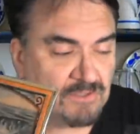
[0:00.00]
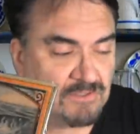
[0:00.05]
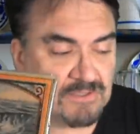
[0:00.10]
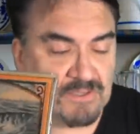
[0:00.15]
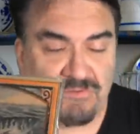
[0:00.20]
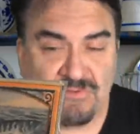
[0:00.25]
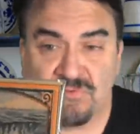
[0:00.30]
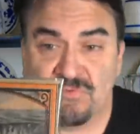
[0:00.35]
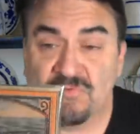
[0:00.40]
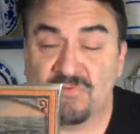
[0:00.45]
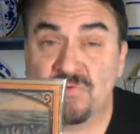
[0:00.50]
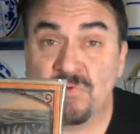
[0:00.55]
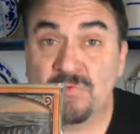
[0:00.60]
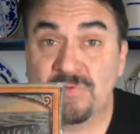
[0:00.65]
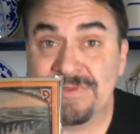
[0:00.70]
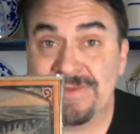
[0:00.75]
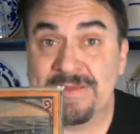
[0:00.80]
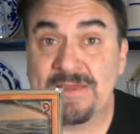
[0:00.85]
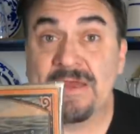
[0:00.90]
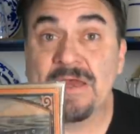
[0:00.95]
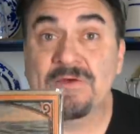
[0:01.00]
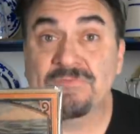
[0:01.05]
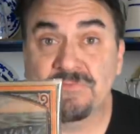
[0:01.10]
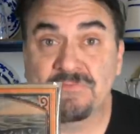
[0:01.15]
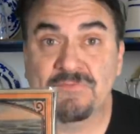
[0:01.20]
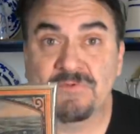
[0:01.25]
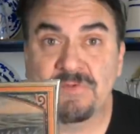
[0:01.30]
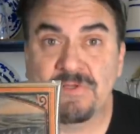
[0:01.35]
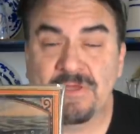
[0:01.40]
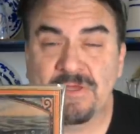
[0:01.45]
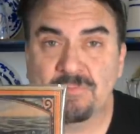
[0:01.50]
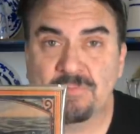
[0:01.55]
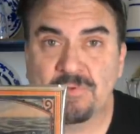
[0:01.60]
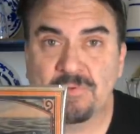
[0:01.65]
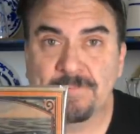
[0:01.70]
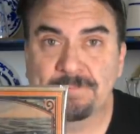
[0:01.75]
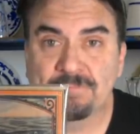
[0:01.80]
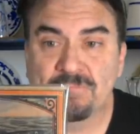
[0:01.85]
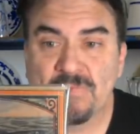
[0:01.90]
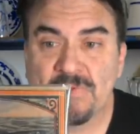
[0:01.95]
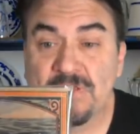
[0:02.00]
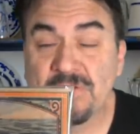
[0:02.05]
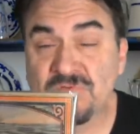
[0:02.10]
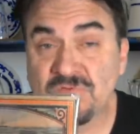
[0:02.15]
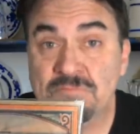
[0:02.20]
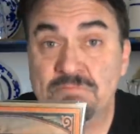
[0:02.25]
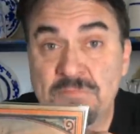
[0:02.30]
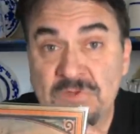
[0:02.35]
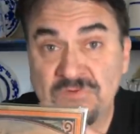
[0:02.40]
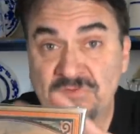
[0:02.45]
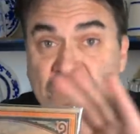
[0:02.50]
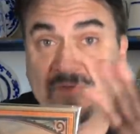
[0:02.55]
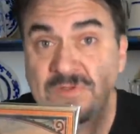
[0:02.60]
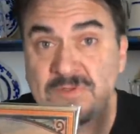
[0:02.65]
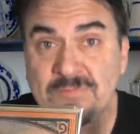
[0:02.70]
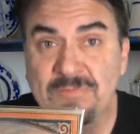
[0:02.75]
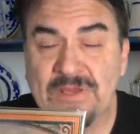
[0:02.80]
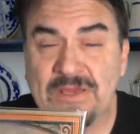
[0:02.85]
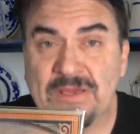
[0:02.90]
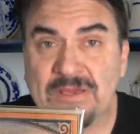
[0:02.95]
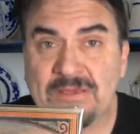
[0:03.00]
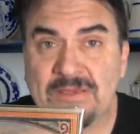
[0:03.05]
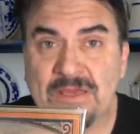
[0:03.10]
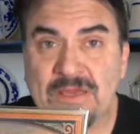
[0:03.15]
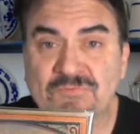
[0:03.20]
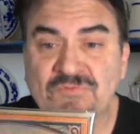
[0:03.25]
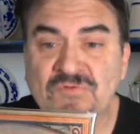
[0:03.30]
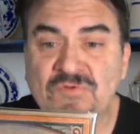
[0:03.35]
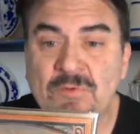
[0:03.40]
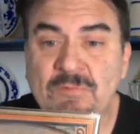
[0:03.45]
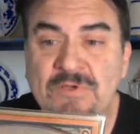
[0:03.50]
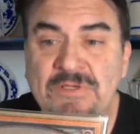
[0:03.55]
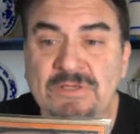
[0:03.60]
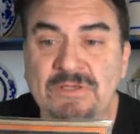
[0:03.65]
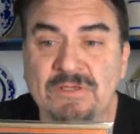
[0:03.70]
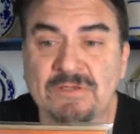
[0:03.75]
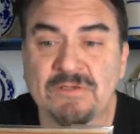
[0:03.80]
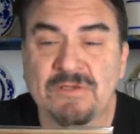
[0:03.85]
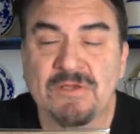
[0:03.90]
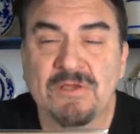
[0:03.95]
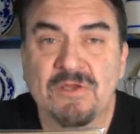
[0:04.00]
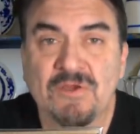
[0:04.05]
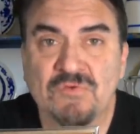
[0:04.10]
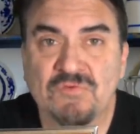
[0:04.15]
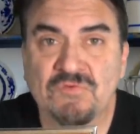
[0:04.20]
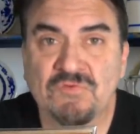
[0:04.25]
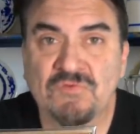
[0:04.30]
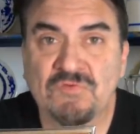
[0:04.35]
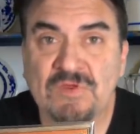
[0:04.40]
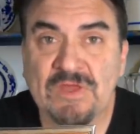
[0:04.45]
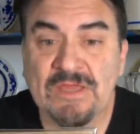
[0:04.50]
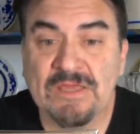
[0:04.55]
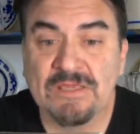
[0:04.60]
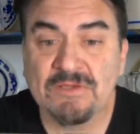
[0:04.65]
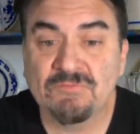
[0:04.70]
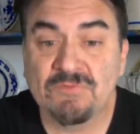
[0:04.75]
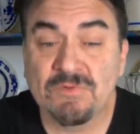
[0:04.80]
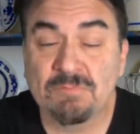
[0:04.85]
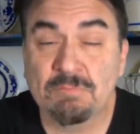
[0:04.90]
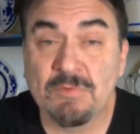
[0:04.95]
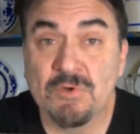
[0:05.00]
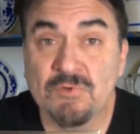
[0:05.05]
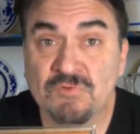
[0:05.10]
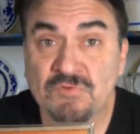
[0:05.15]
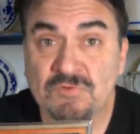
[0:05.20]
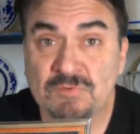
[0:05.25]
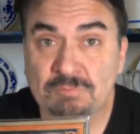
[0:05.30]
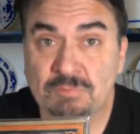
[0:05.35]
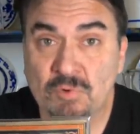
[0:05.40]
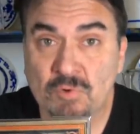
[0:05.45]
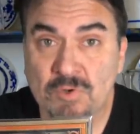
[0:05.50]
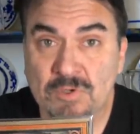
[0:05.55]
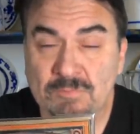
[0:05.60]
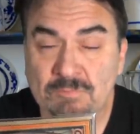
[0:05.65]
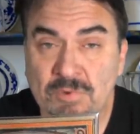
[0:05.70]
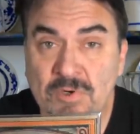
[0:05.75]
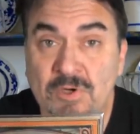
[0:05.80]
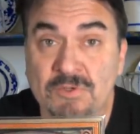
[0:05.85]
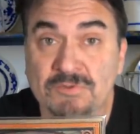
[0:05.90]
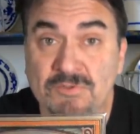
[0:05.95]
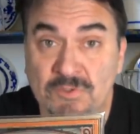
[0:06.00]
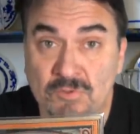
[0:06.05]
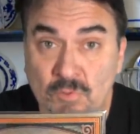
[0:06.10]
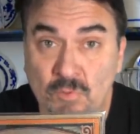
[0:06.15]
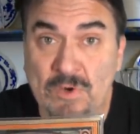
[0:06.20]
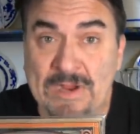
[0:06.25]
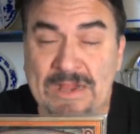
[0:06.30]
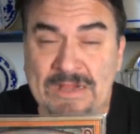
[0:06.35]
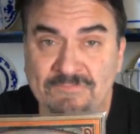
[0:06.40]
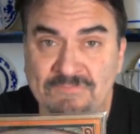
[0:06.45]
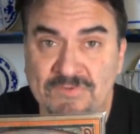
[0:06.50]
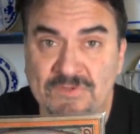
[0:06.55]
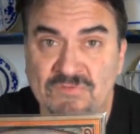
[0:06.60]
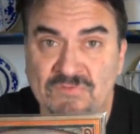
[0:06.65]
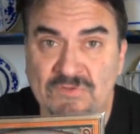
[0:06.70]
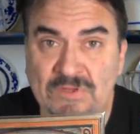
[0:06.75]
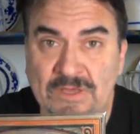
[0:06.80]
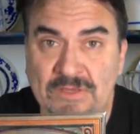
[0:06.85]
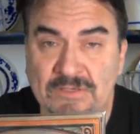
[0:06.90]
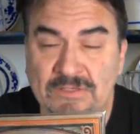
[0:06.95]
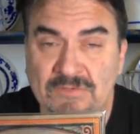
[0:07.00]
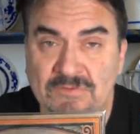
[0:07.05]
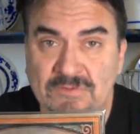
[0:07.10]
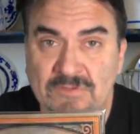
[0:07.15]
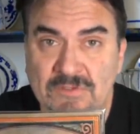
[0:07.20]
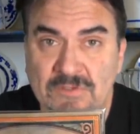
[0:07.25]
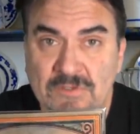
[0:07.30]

Now, this is only half of a label. It's missing the back half. Somebody had saved the most important part, the graphics on it.